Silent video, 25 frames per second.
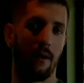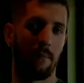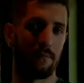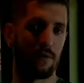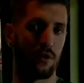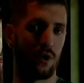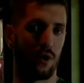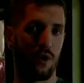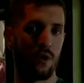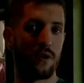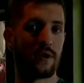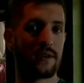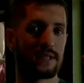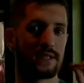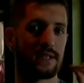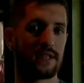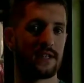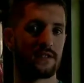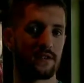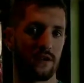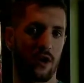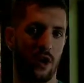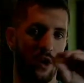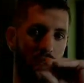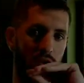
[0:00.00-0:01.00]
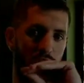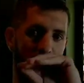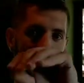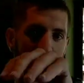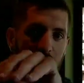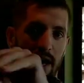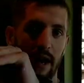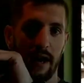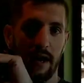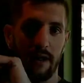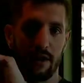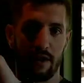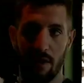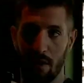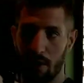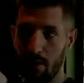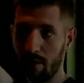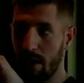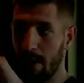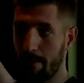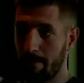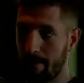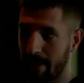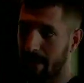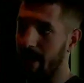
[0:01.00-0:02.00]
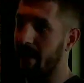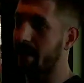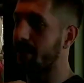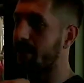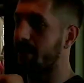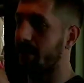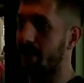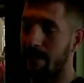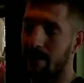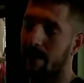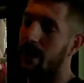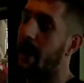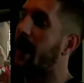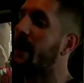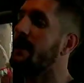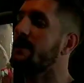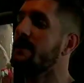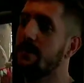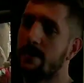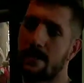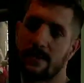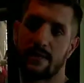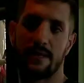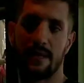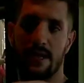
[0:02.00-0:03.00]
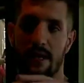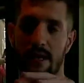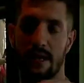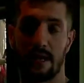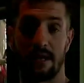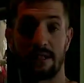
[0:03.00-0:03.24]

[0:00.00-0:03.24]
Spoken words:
You always see turtles kind of going up against the glass to see,